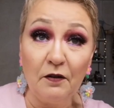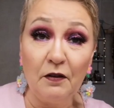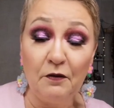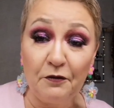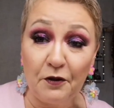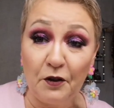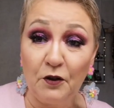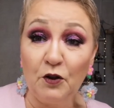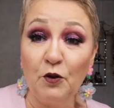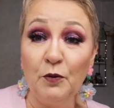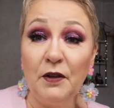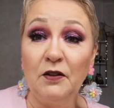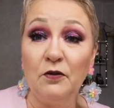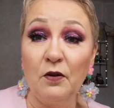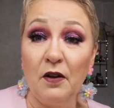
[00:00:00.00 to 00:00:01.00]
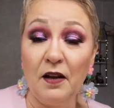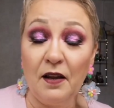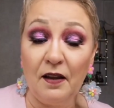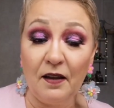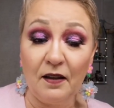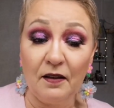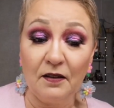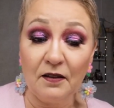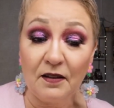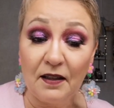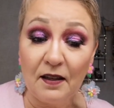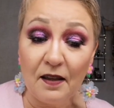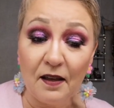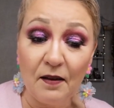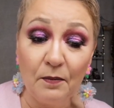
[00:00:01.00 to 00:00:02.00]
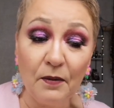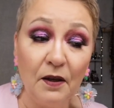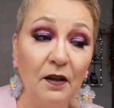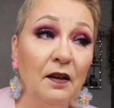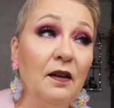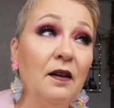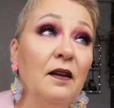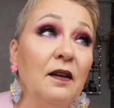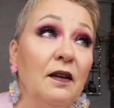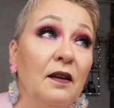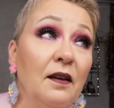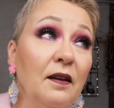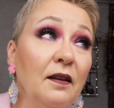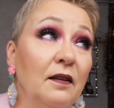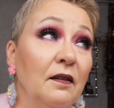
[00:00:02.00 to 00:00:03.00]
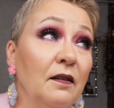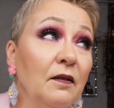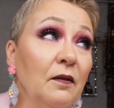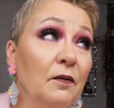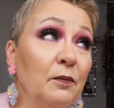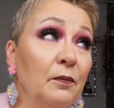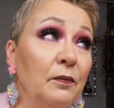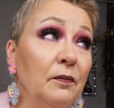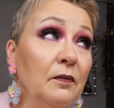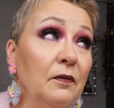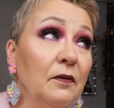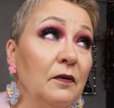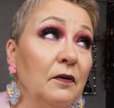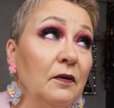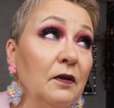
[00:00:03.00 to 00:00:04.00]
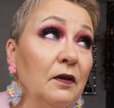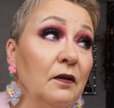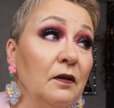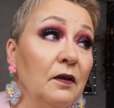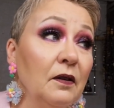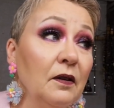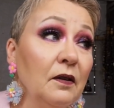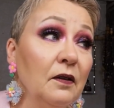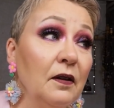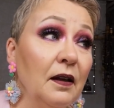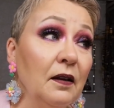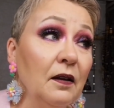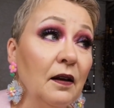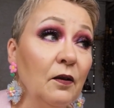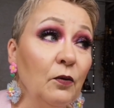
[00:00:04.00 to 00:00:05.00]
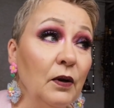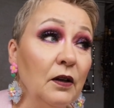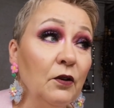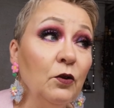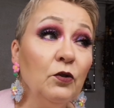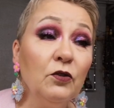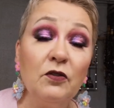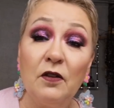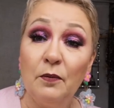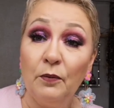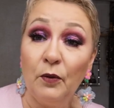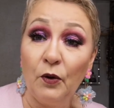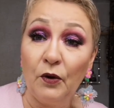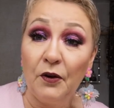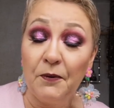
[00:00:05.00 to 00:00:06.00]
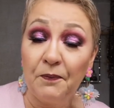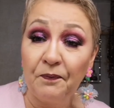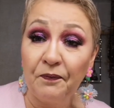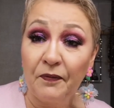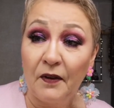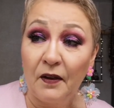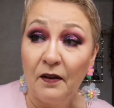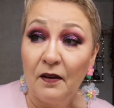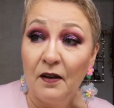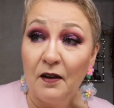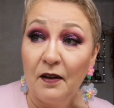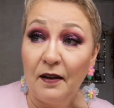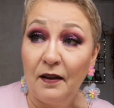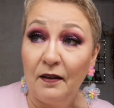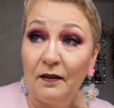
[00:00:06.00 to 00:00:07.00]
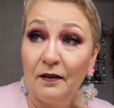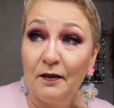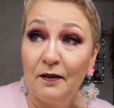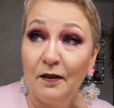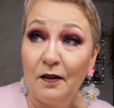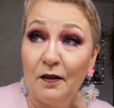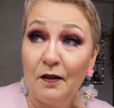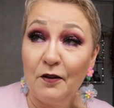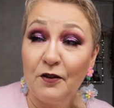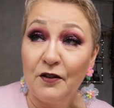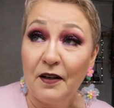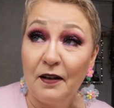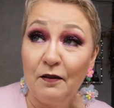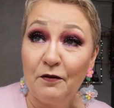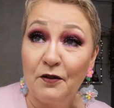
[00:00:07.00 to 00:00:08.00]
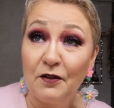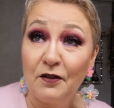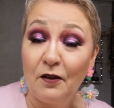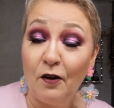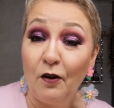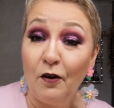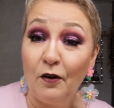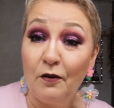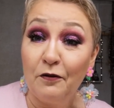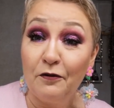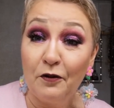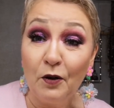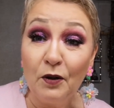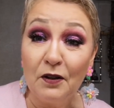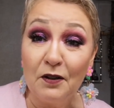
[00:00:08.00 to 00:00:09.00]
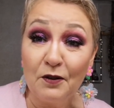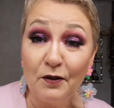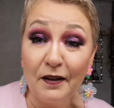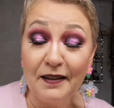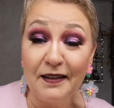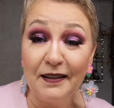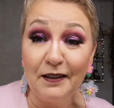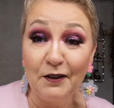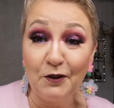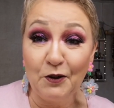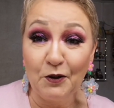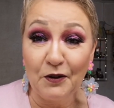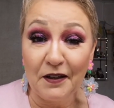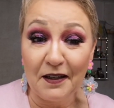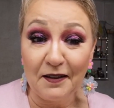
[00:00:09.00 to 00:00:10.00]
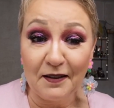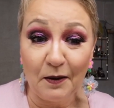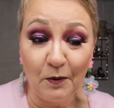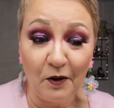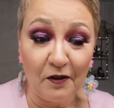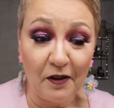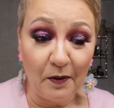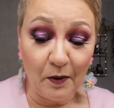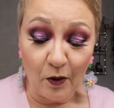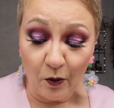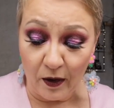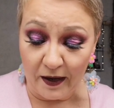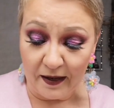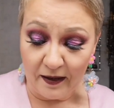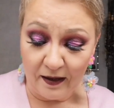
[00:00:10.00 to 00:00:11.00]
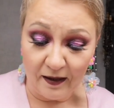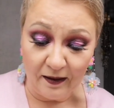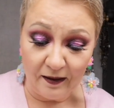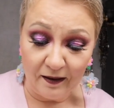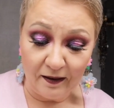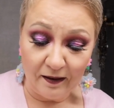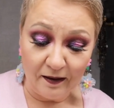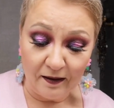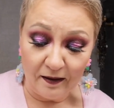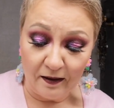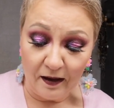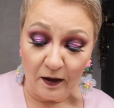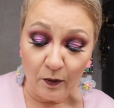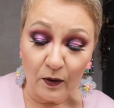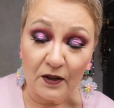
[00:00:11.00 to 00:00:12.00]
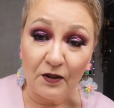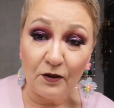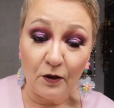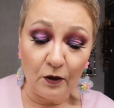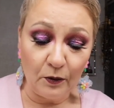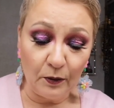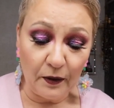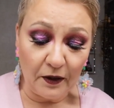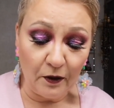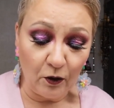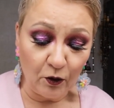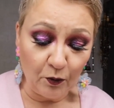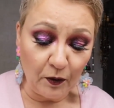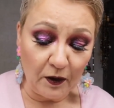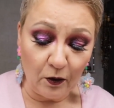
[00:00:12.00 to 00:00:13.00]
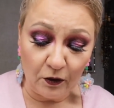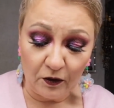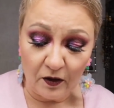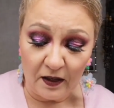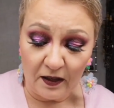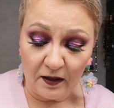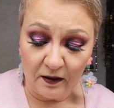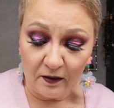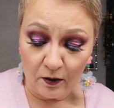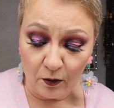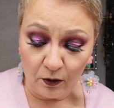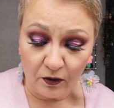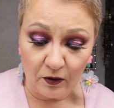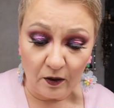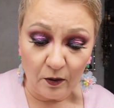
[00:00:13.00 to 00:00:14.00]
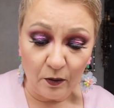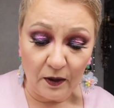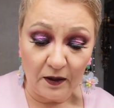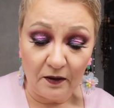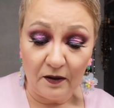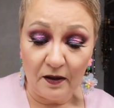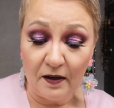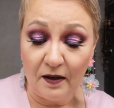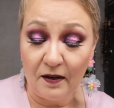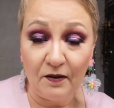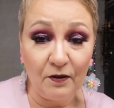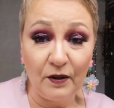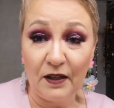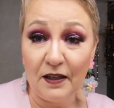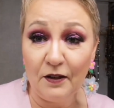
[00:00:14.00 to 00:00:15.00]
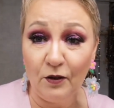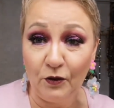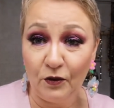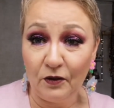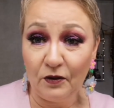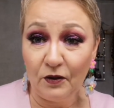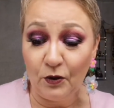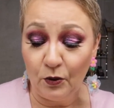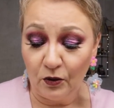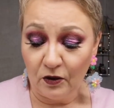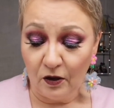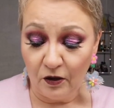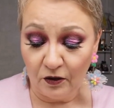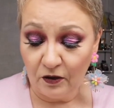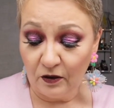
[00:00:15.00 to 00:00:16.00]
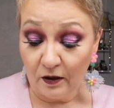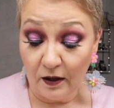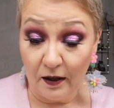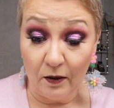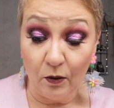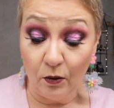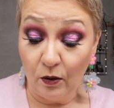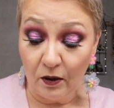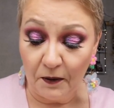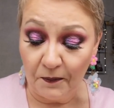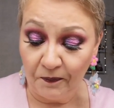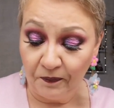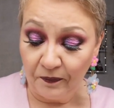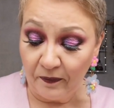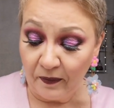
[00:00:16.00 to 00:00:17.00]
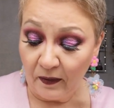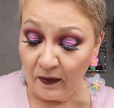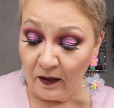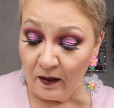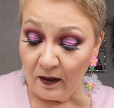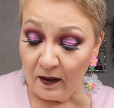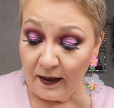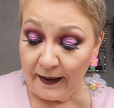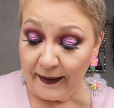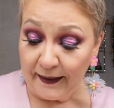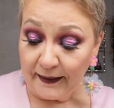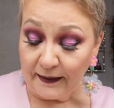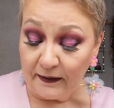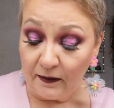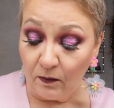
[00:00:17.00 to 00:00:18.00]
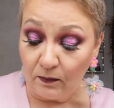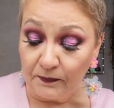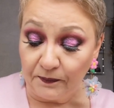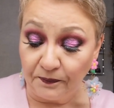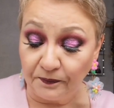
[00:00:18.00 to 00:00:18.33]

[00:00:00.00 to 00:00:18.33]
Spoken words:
to have in front of me so that I can see them, and then I will use them more. And the shelves are full, so I needed to take some of them away, and I will start with those, because those are the ones that I really don't use a lot at all, and